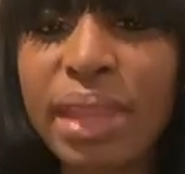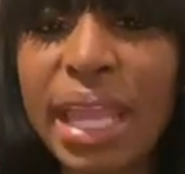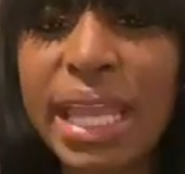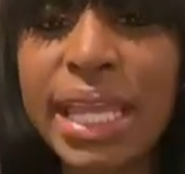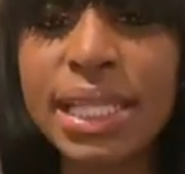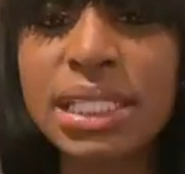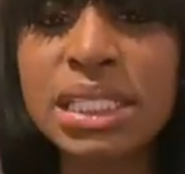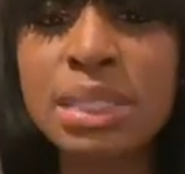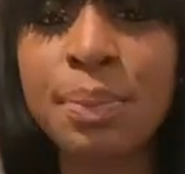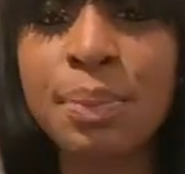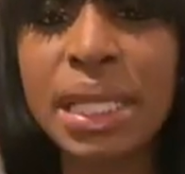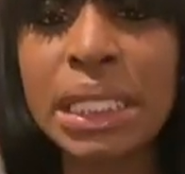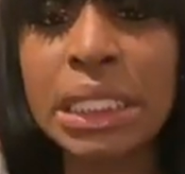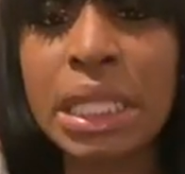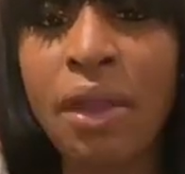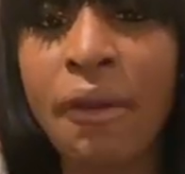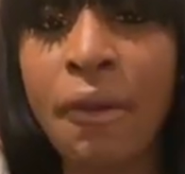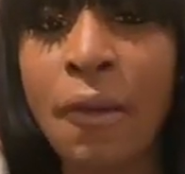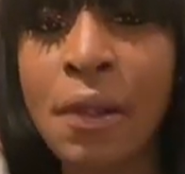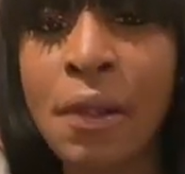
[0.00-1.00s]
It's been
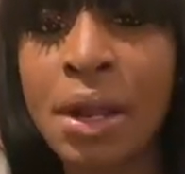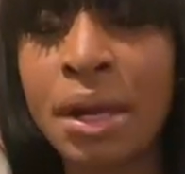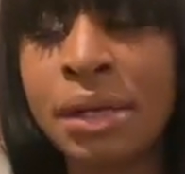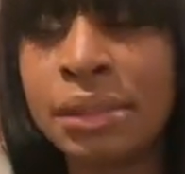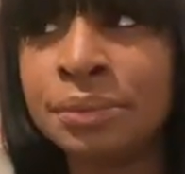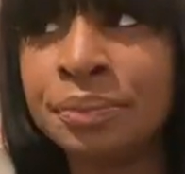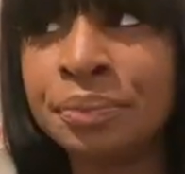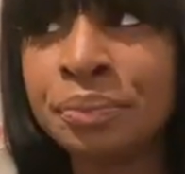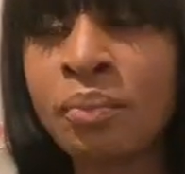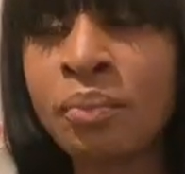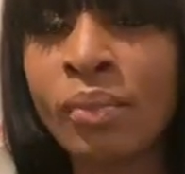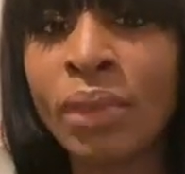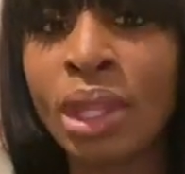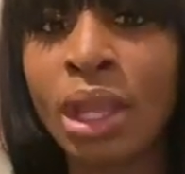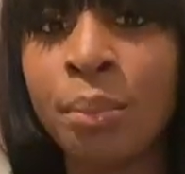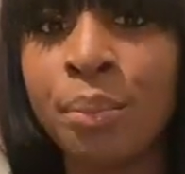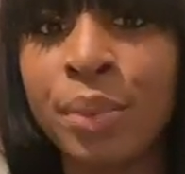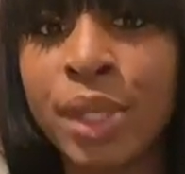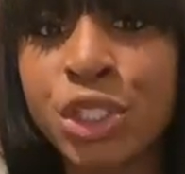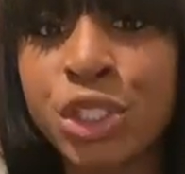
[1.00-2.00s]
like a
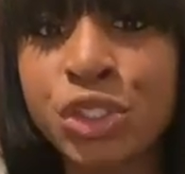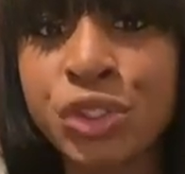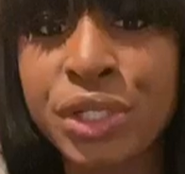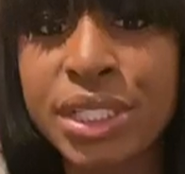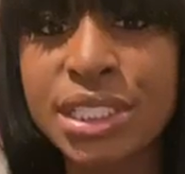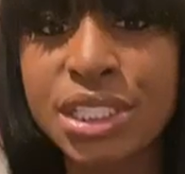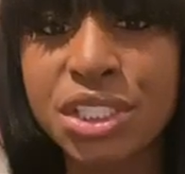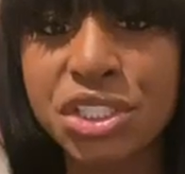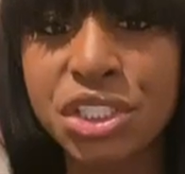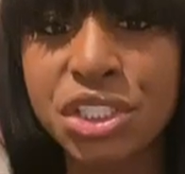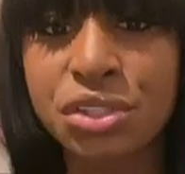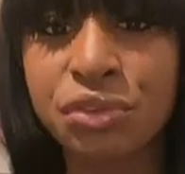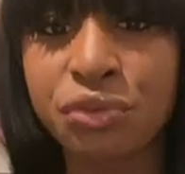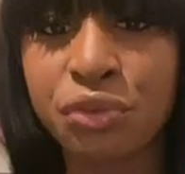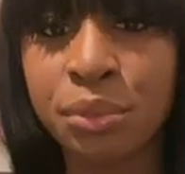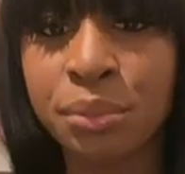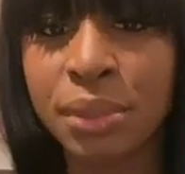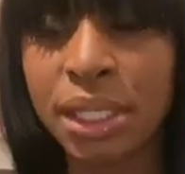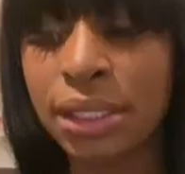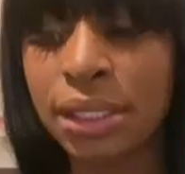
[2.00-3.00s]
big transition
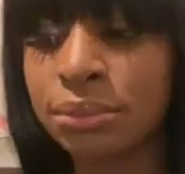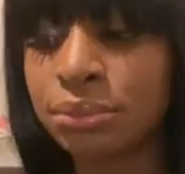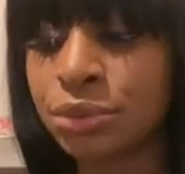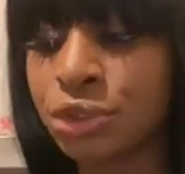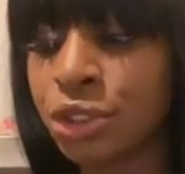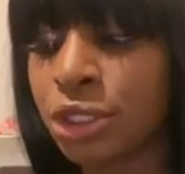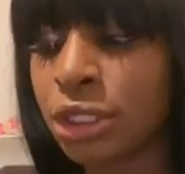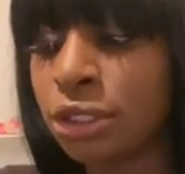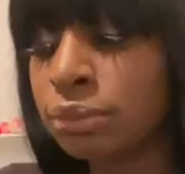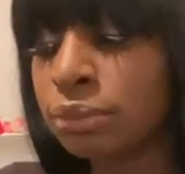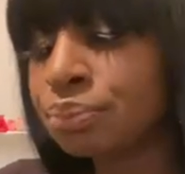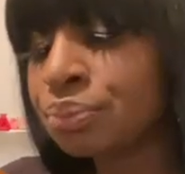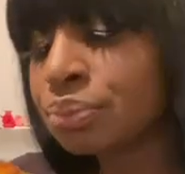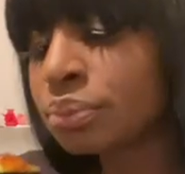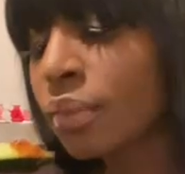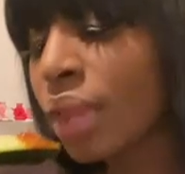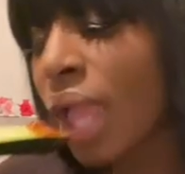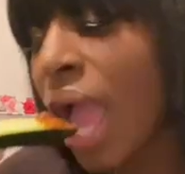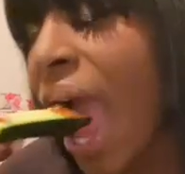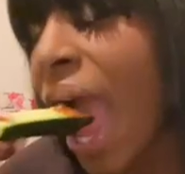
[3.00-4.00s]
for me, you know,
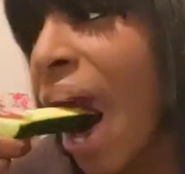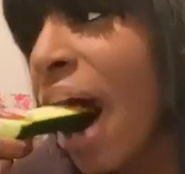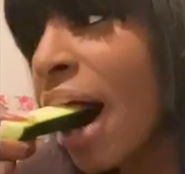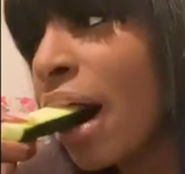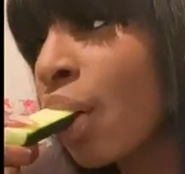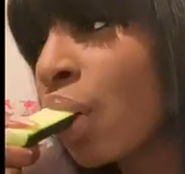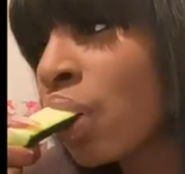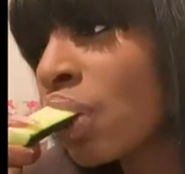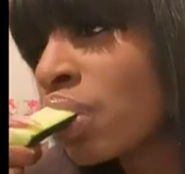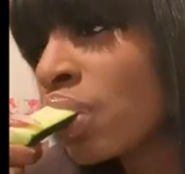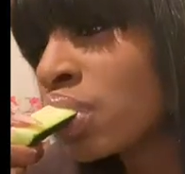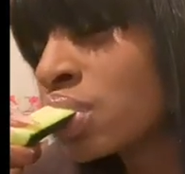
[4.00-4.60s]
and